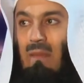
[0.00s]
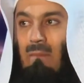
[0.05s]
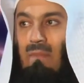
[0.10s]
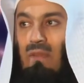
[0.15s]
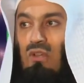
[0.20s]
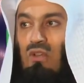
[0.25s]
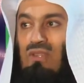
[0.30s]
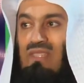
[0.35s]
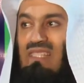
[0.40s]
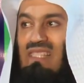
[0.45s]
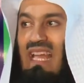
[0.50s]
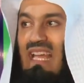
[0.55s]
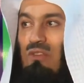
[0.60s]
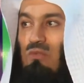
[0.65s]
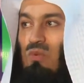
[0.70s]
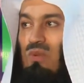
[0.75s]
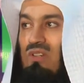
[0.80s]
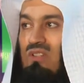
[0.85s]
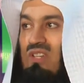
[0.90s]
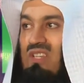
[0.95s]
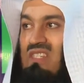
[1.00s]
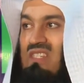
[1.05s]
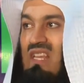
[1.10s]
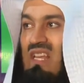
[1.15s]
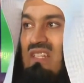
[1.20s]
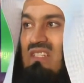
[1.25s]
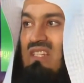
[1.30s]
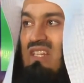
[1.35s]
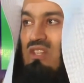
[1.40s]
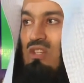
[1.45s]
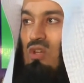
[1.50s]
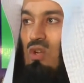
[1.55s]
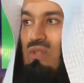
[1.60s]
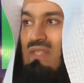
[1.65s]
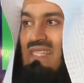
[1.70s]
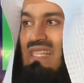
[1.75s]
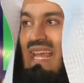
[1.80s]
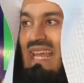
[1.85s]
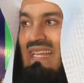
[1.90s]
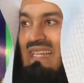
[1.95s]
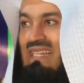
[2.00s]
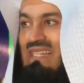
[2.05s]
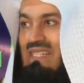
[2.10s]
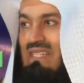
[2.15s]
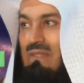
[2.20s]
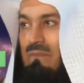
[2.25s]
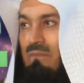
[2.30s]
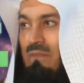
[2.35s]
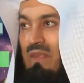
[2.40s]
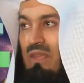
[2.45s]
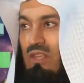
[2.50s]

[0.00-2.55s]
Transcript: because that will result in your sadness.